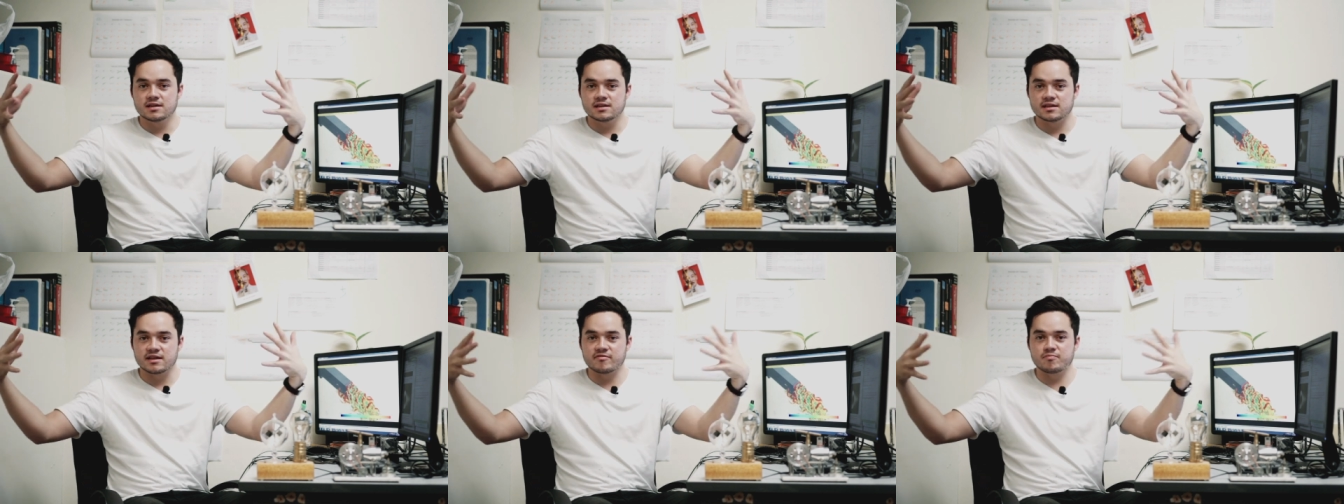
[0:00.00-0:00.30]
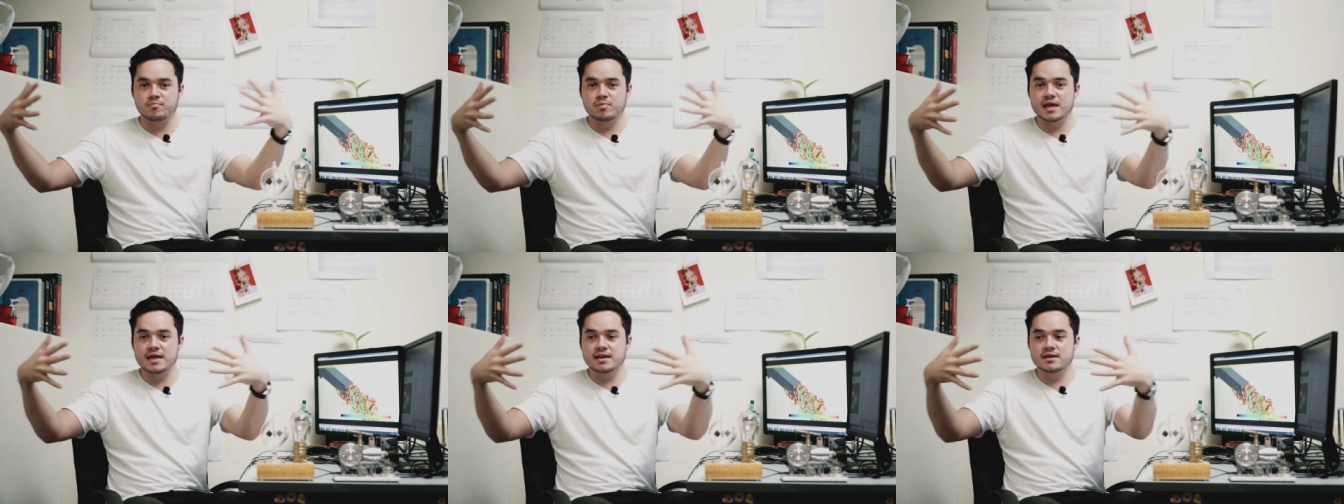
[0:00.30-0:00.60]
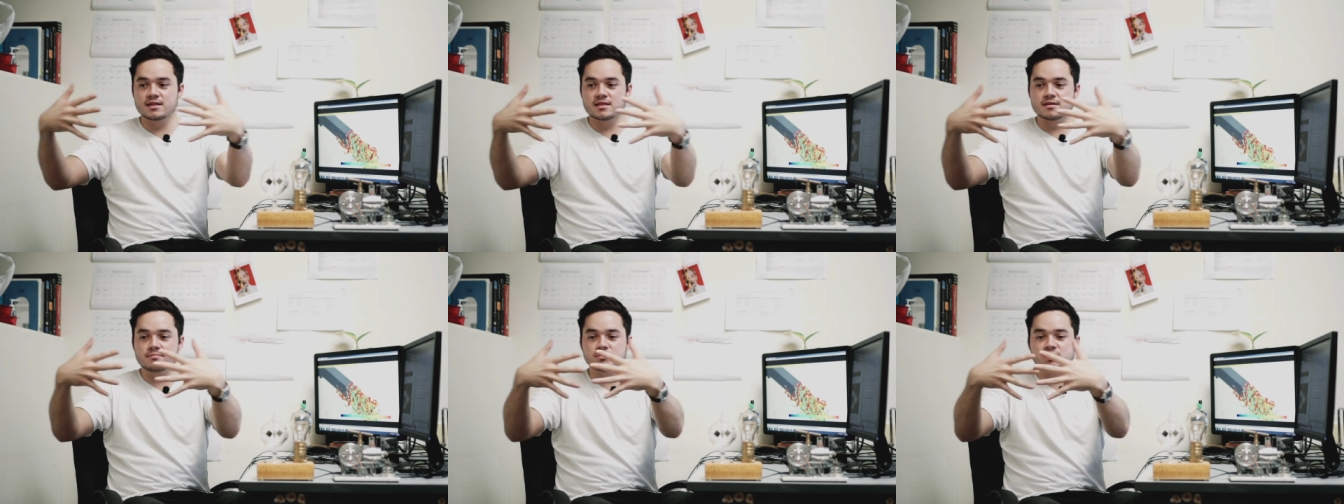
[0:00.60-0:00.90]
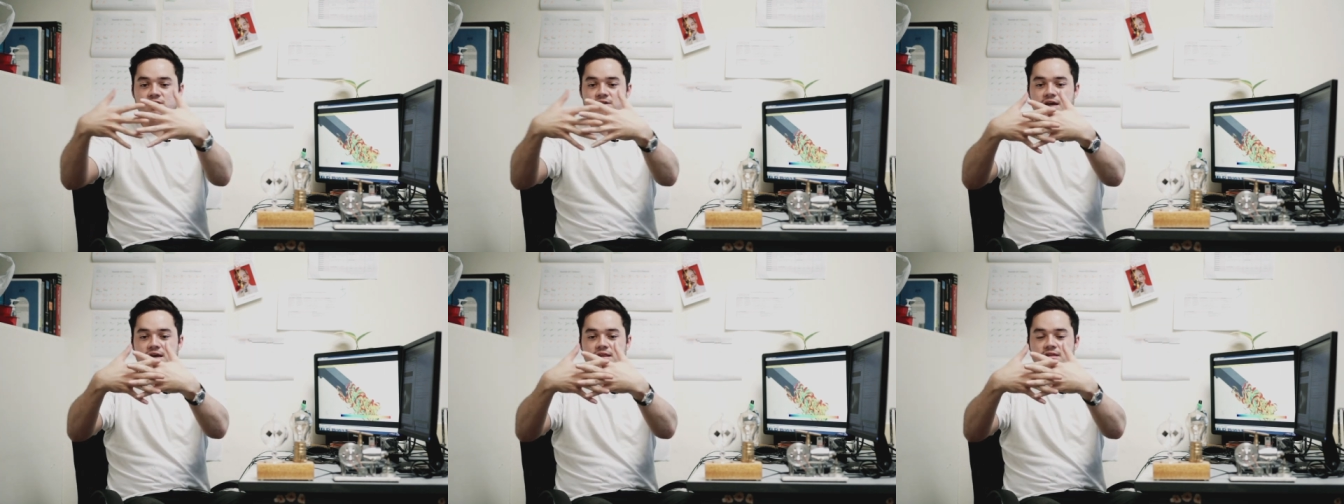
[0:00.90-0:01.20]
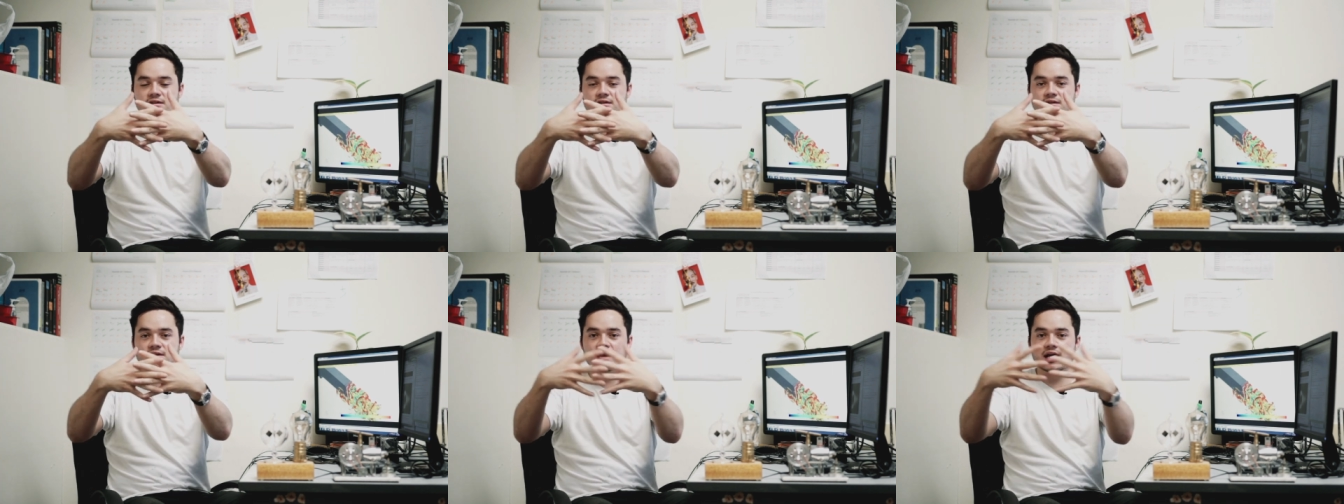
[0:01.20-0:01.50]
They've blended them
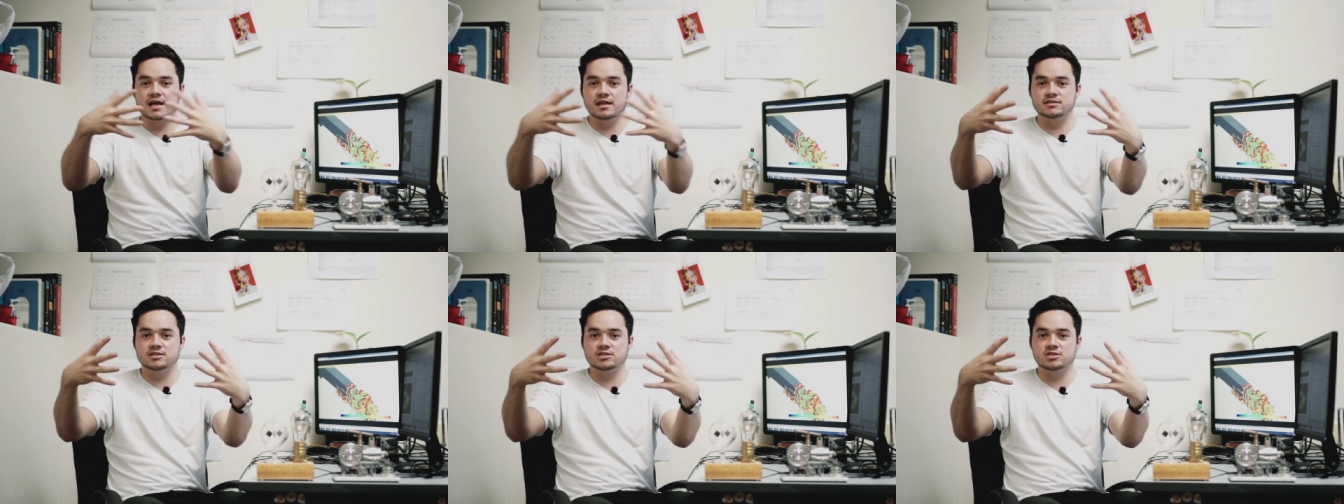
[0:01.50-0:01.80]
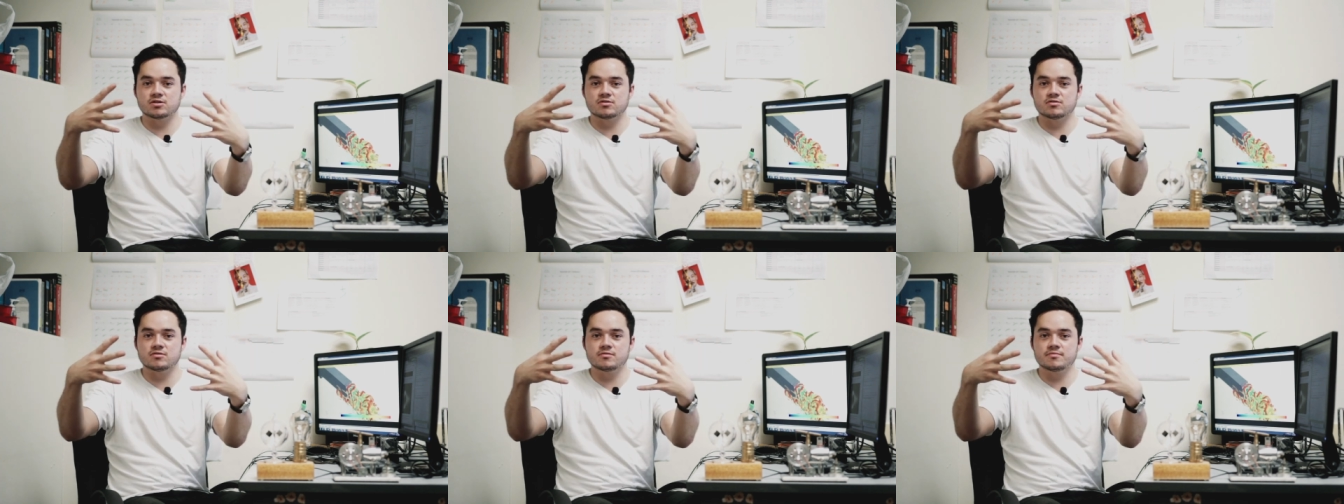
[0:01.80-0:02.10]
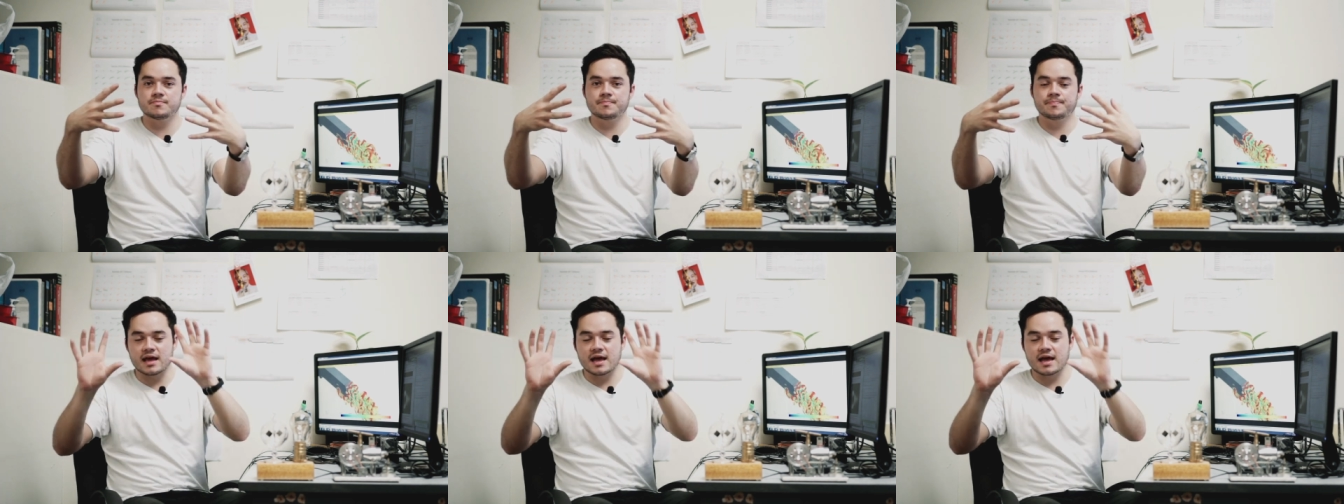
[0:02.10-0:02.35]
together, and so